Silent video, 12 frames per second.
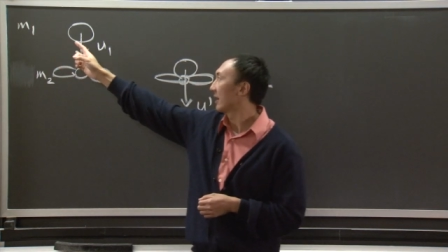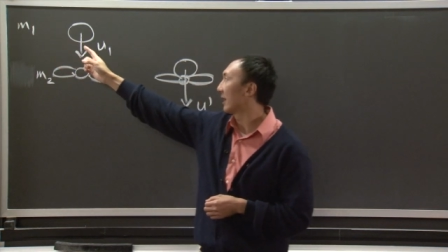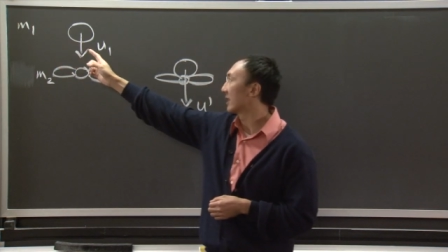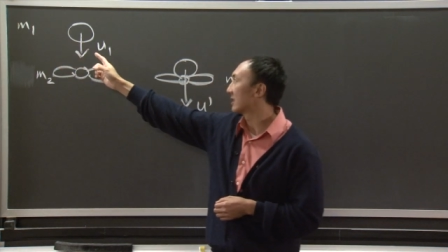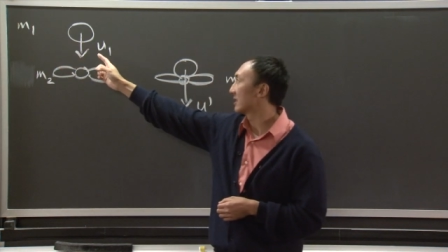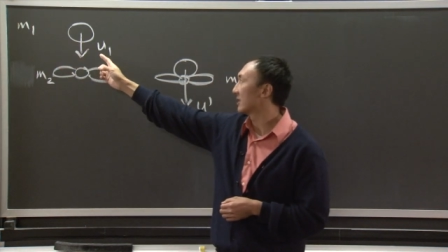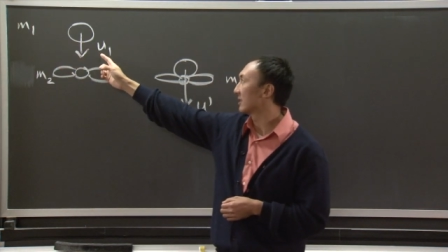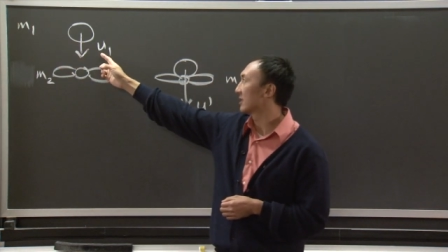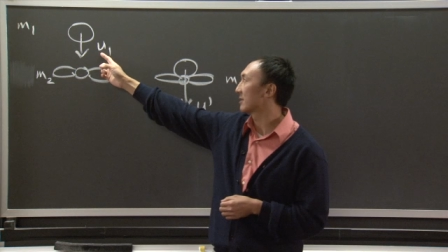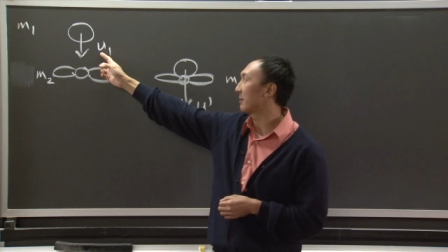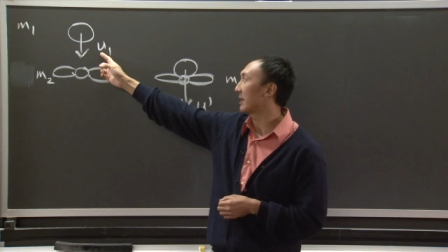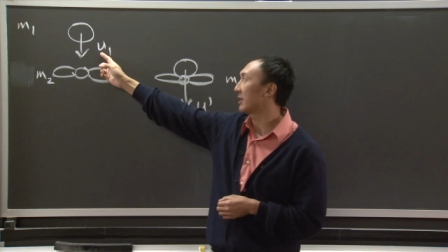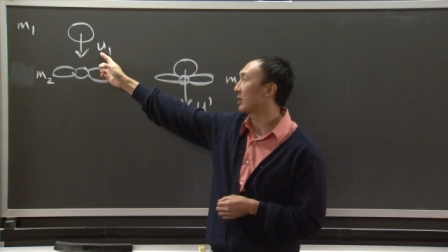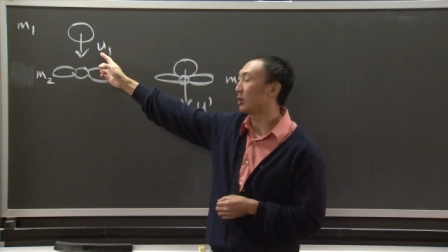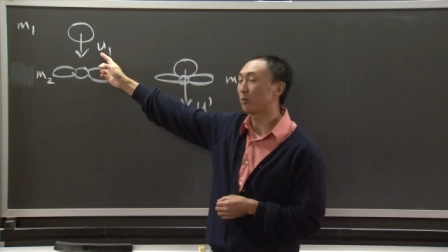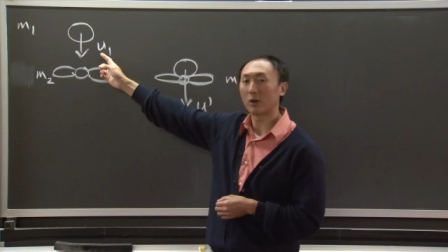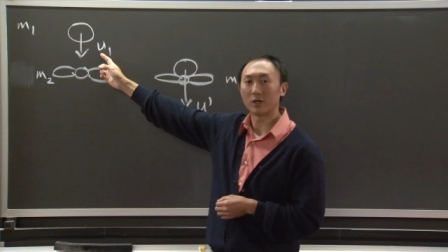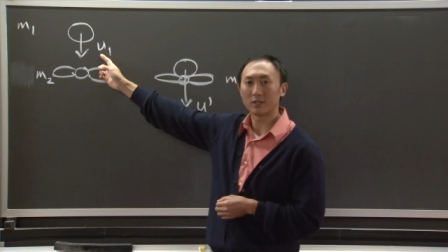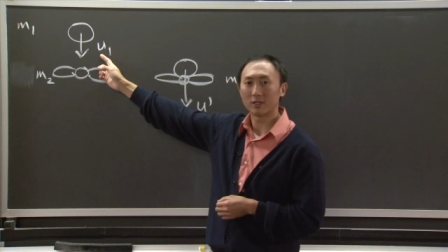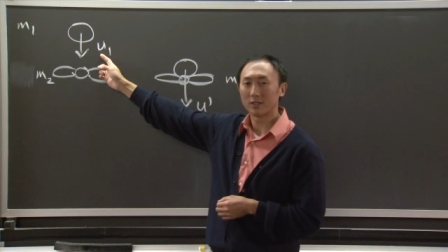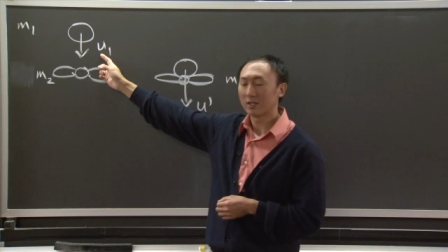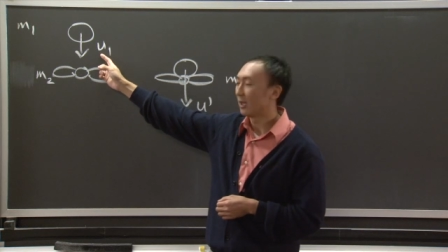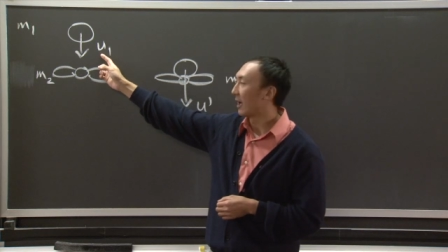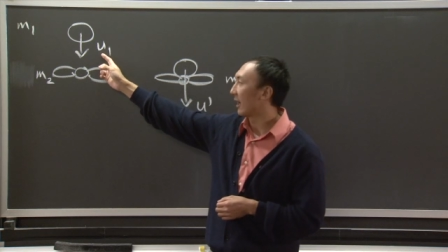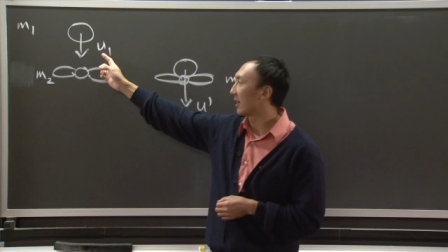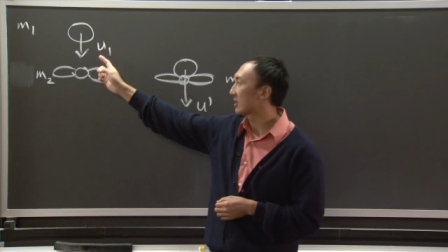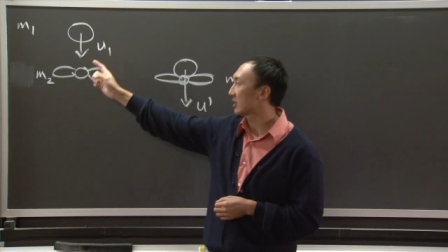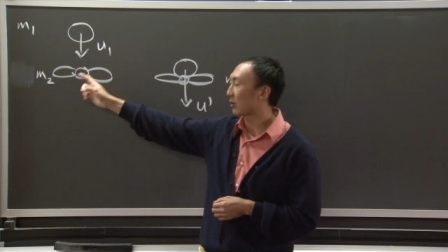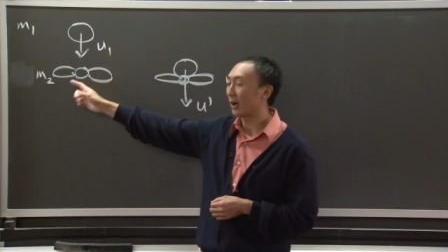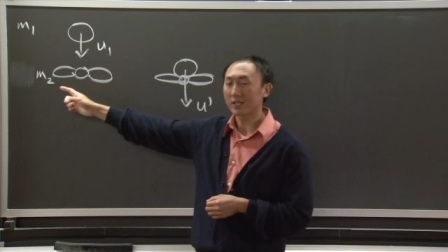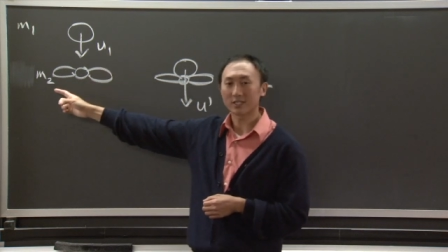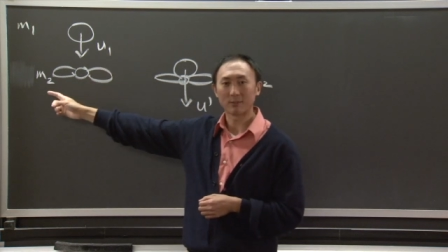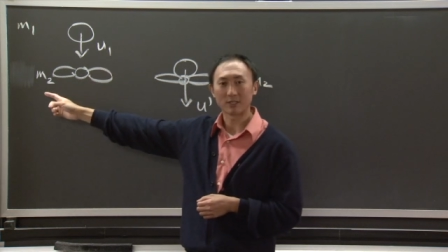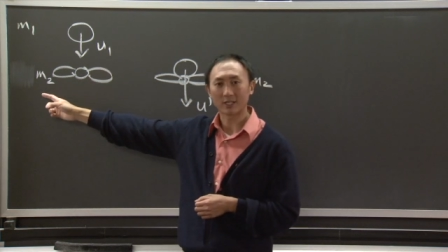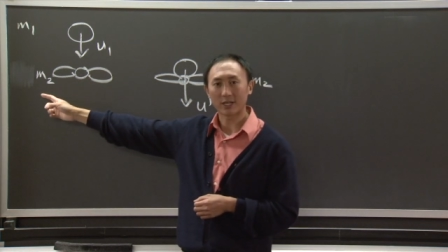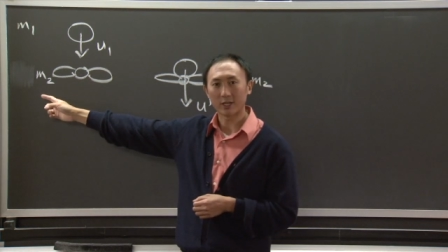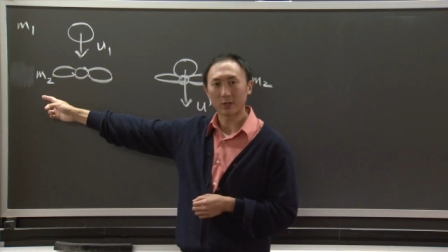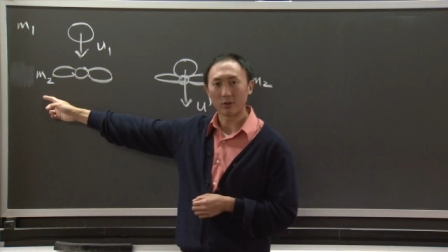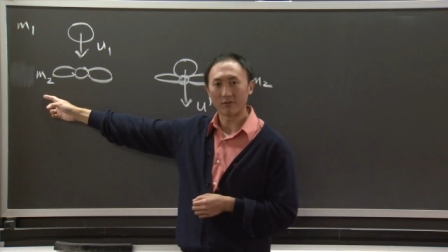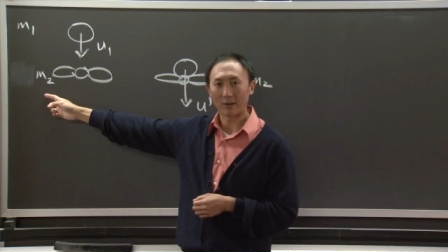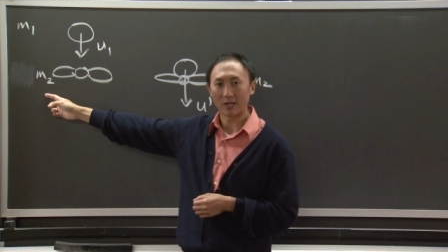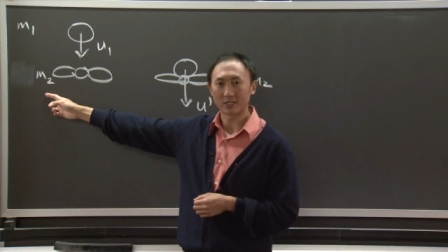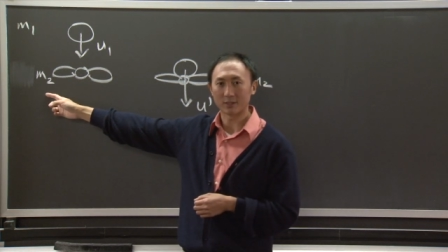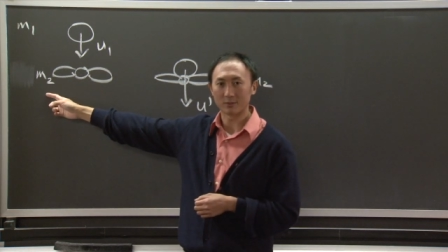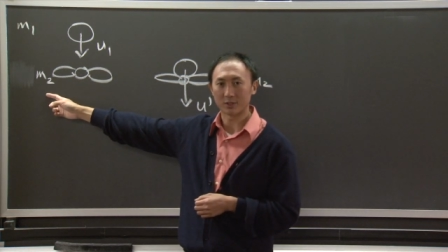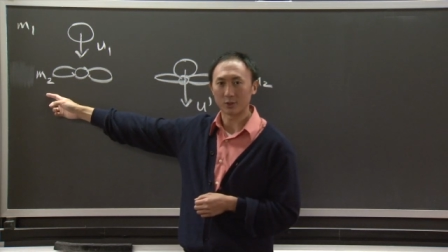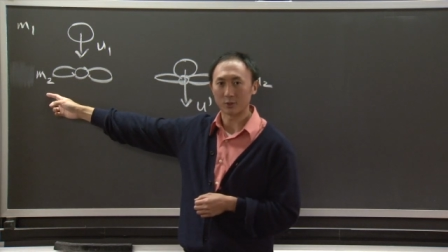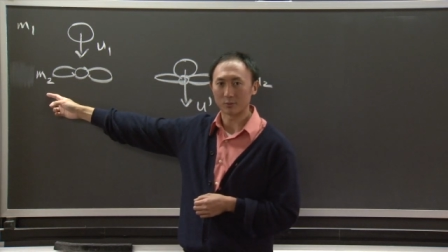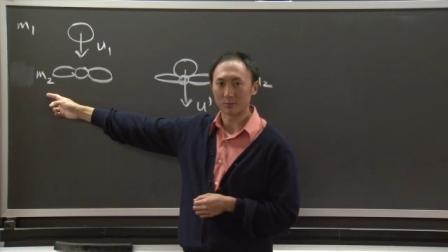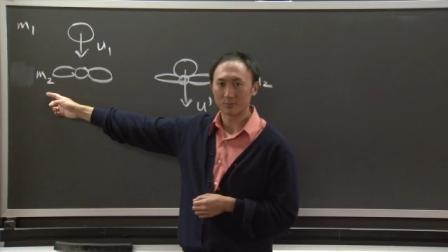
its speed u1, and it strikes a mosquito of mass m2.